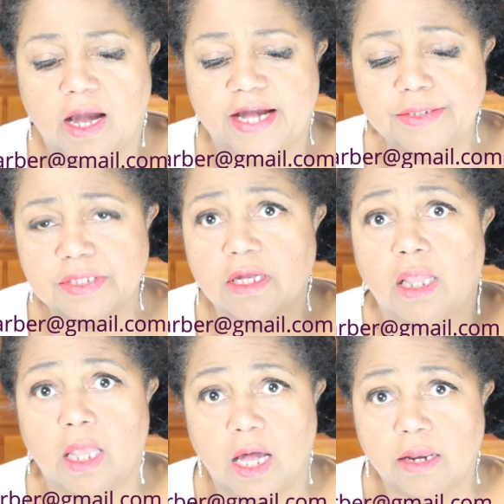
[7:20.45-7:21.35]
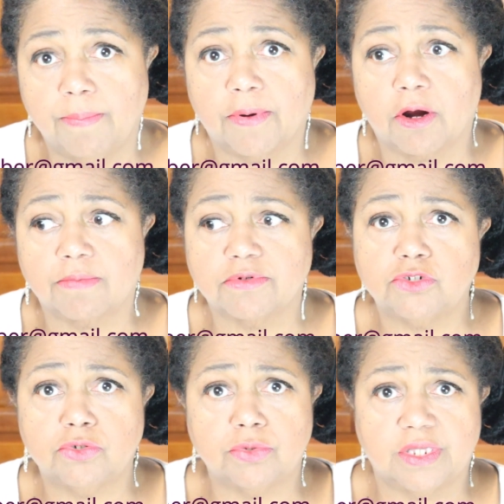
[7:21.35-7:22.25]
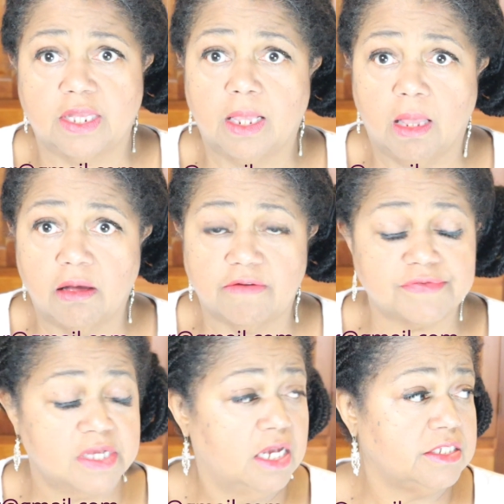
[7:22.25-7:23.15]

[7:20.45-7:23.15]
I see a lot of barbers using gloves.